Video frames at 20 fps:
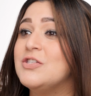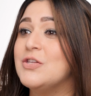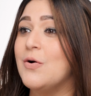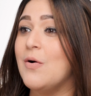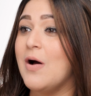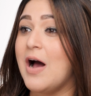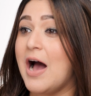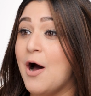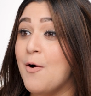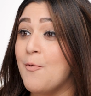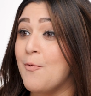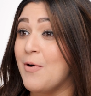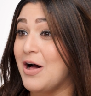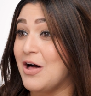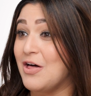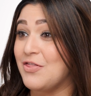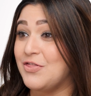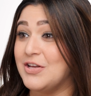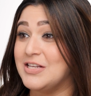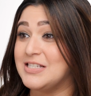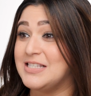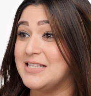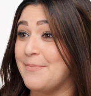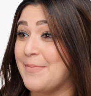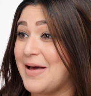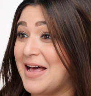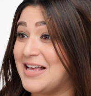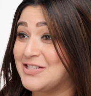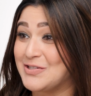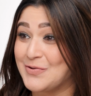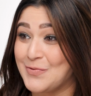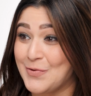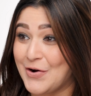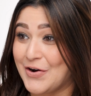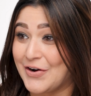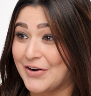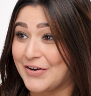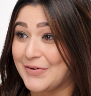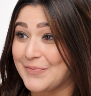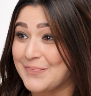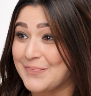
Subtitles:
So how well does the mask work?